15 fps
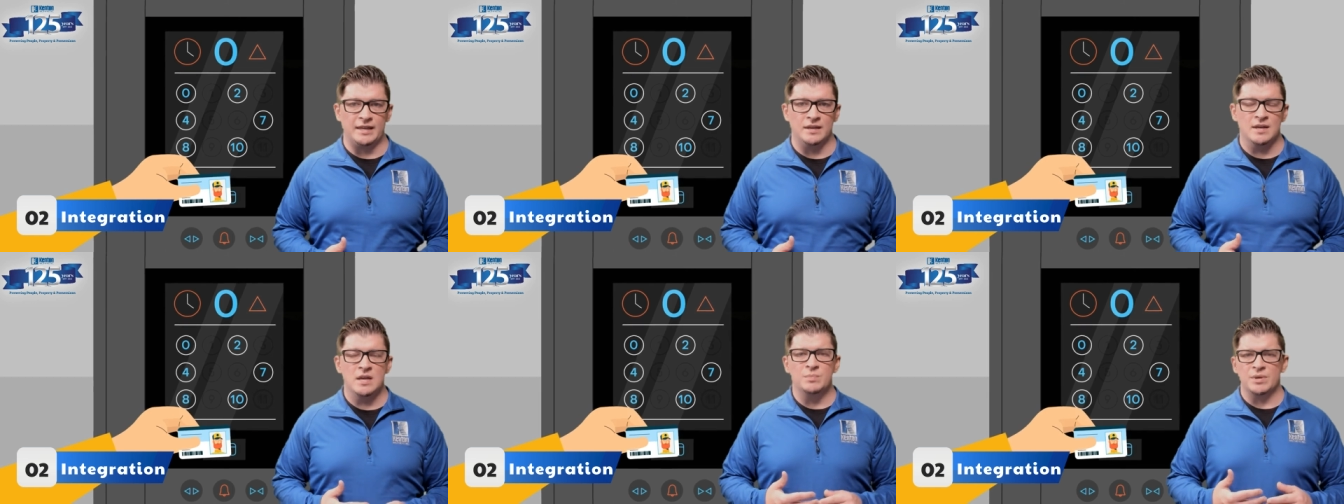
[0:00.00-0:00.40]

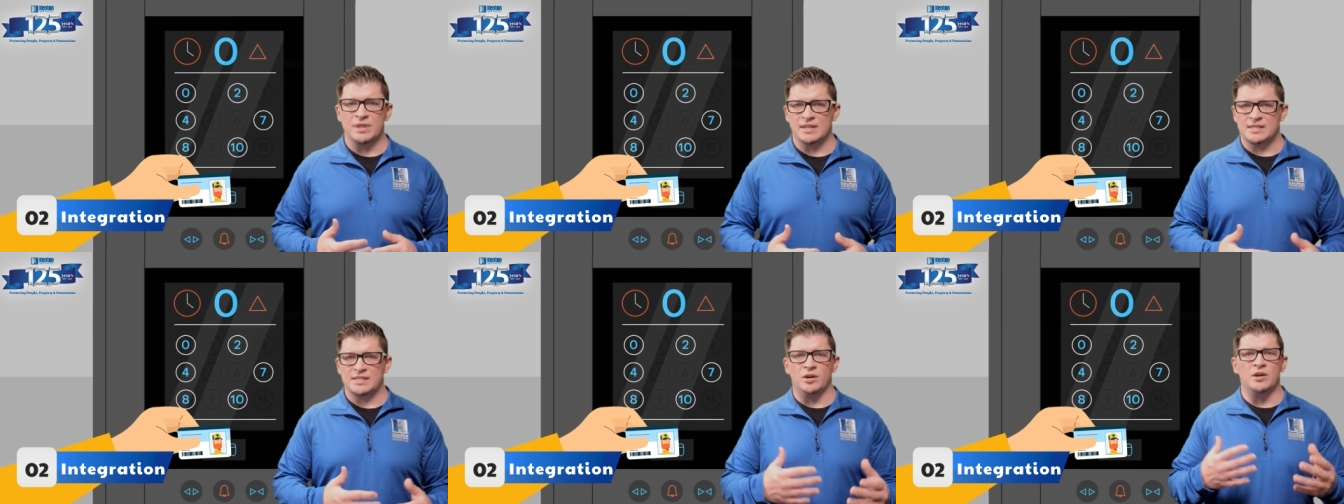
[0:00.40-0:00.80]
but
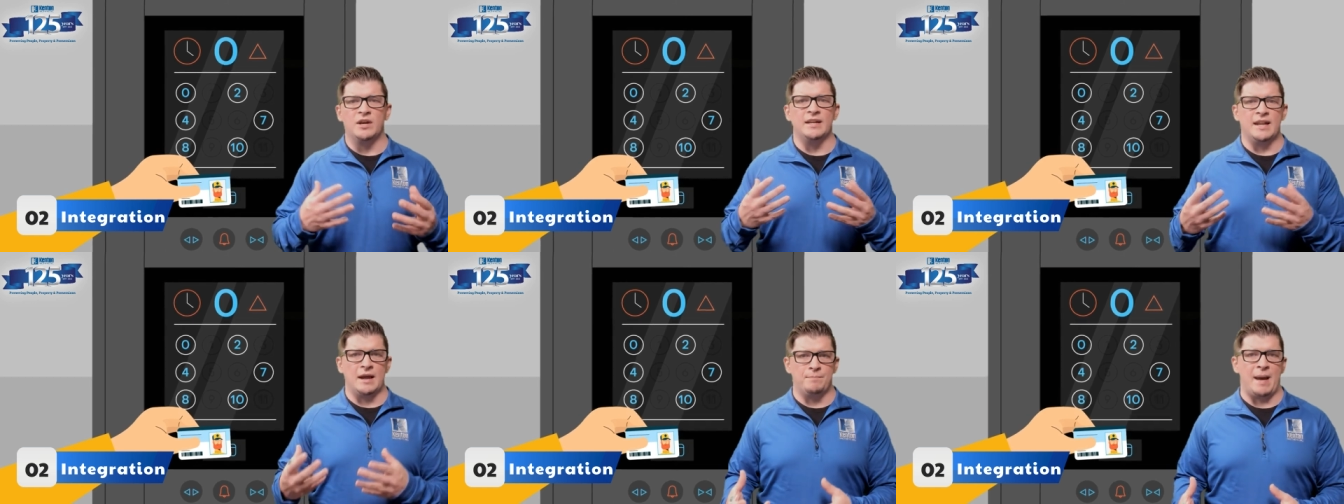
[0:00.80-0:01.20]
then still
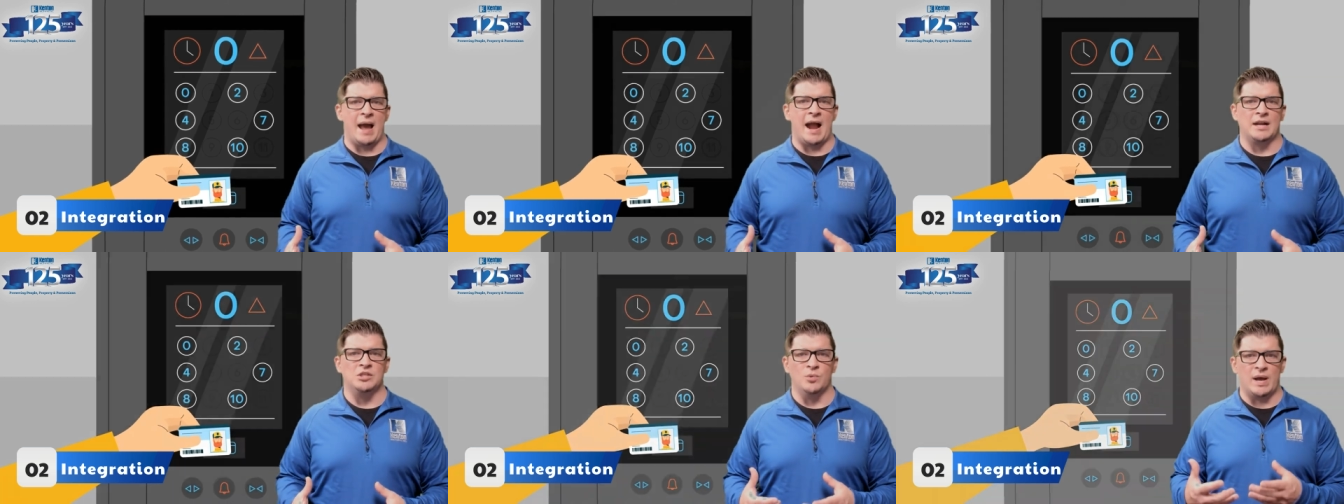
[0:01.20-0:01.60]
connect
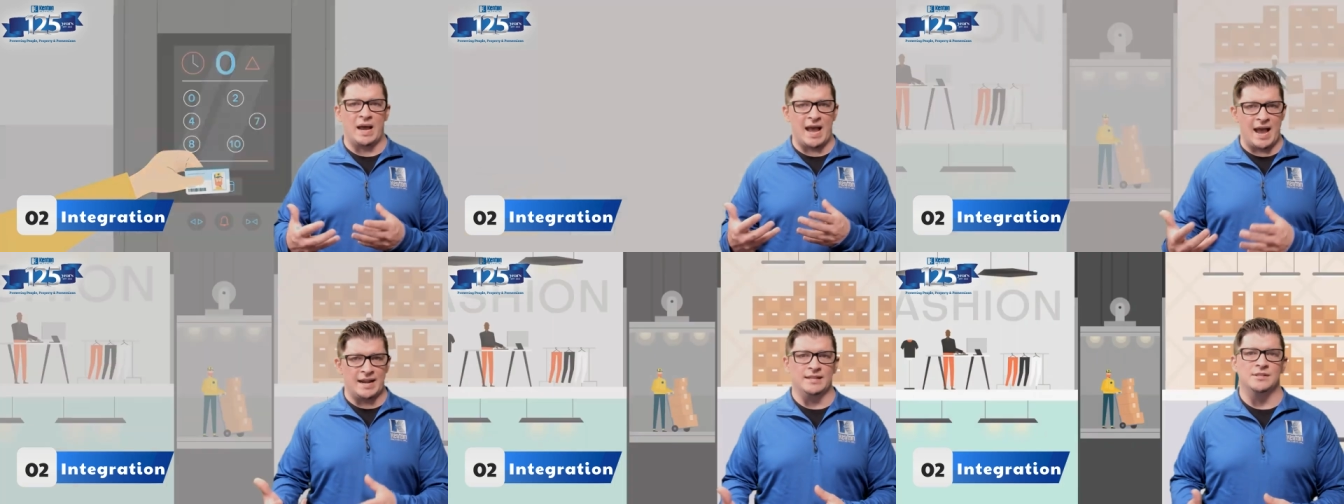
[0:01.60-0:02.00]
back to a
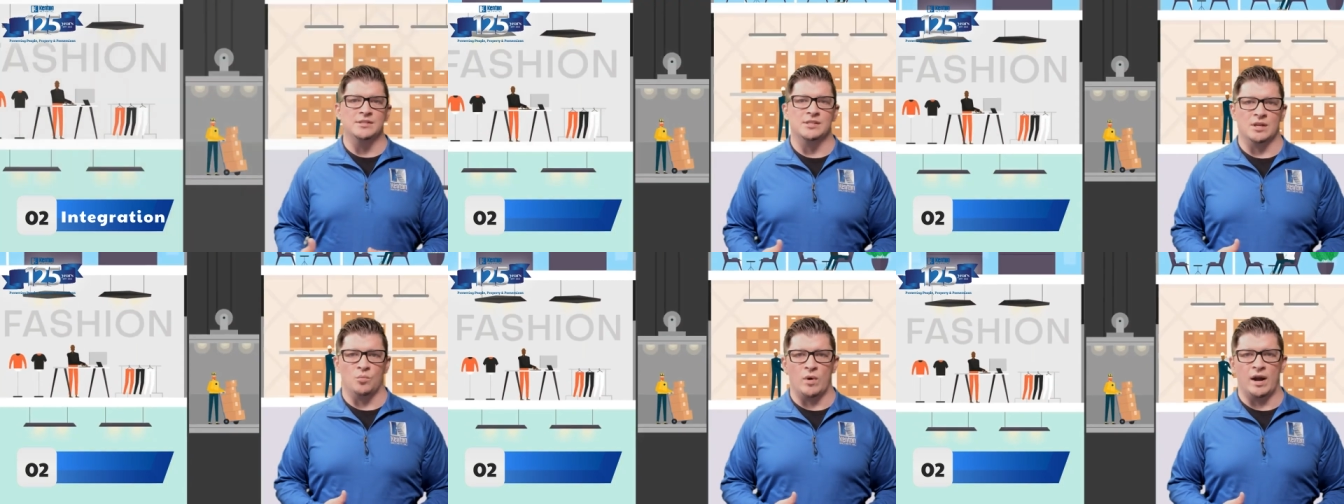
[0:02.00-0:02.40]
head end
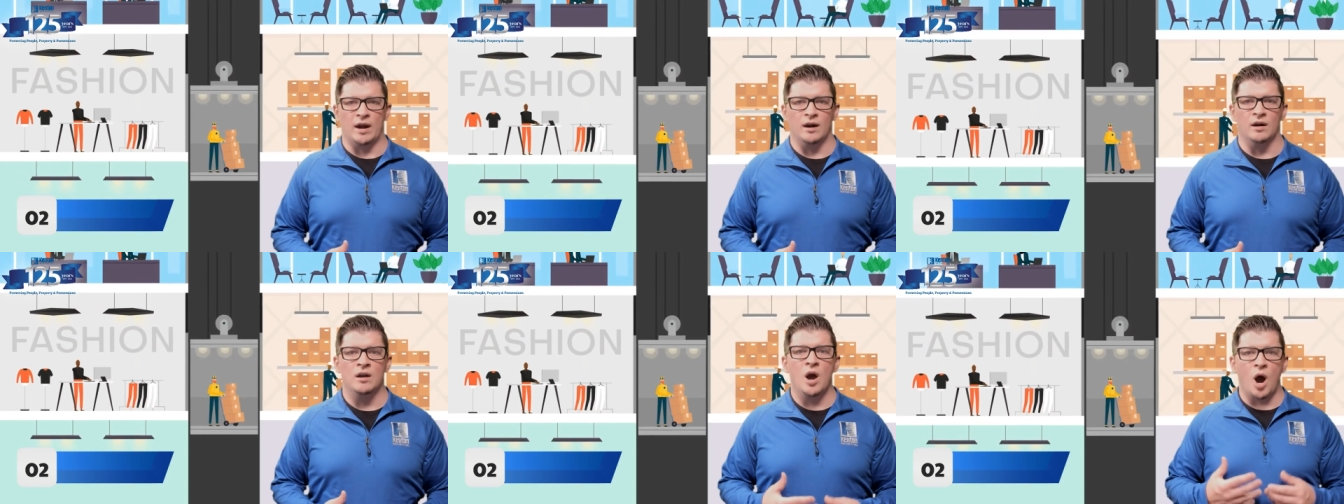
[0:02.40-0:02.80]

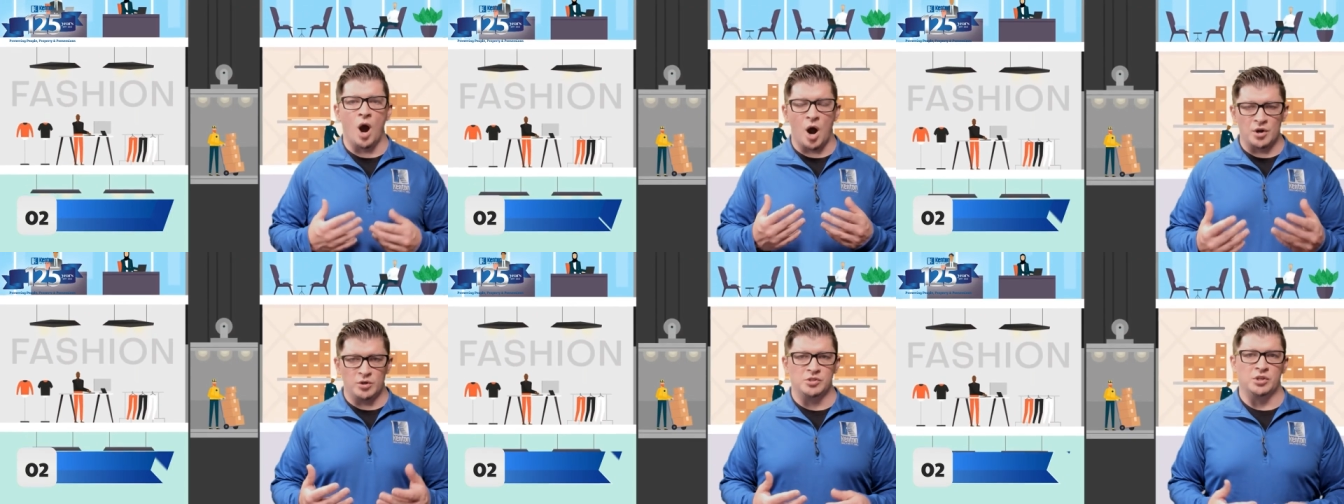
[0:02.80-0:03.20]
somewhere
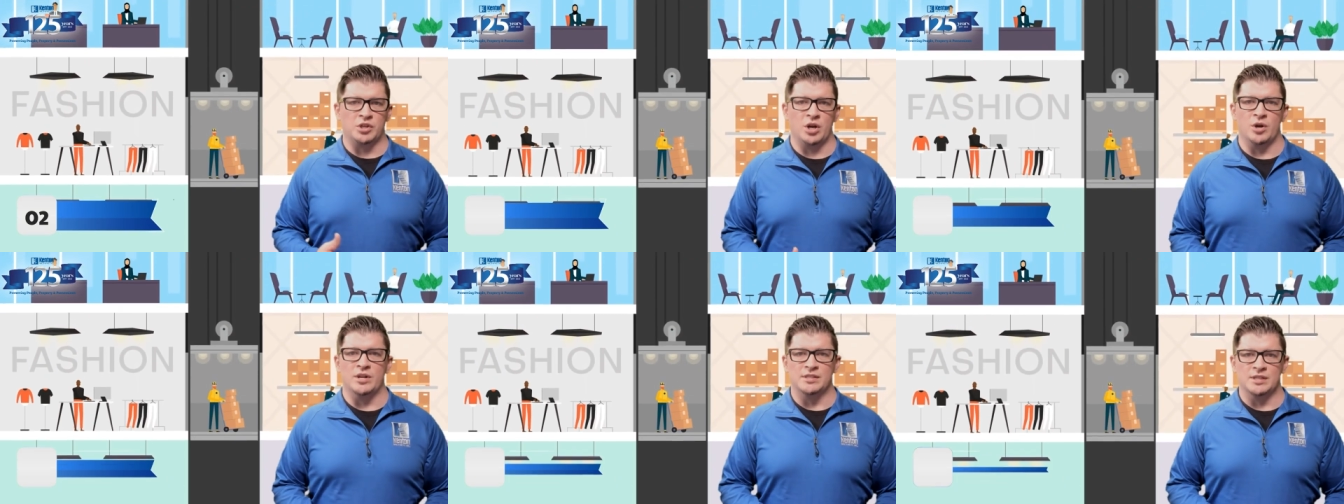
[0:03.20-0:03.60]
on your
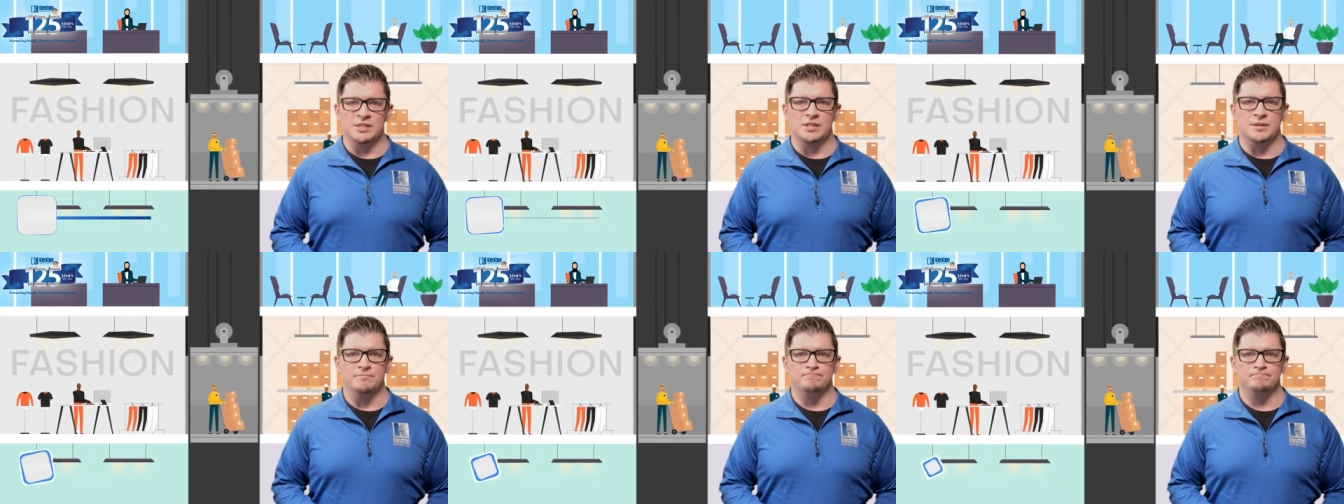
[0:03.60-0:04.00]
security
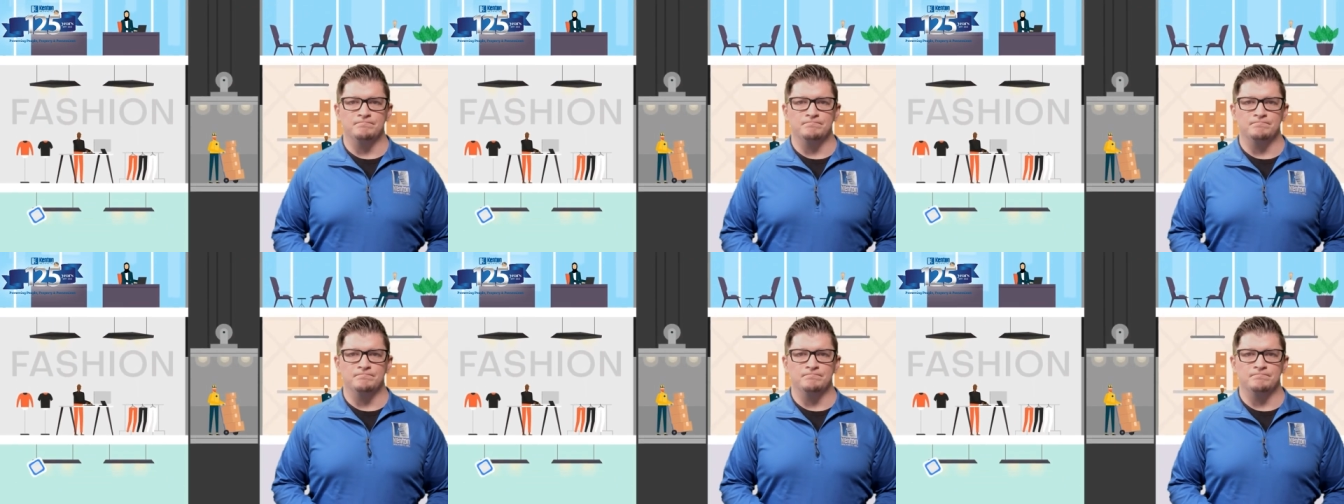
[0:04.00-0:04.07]
system.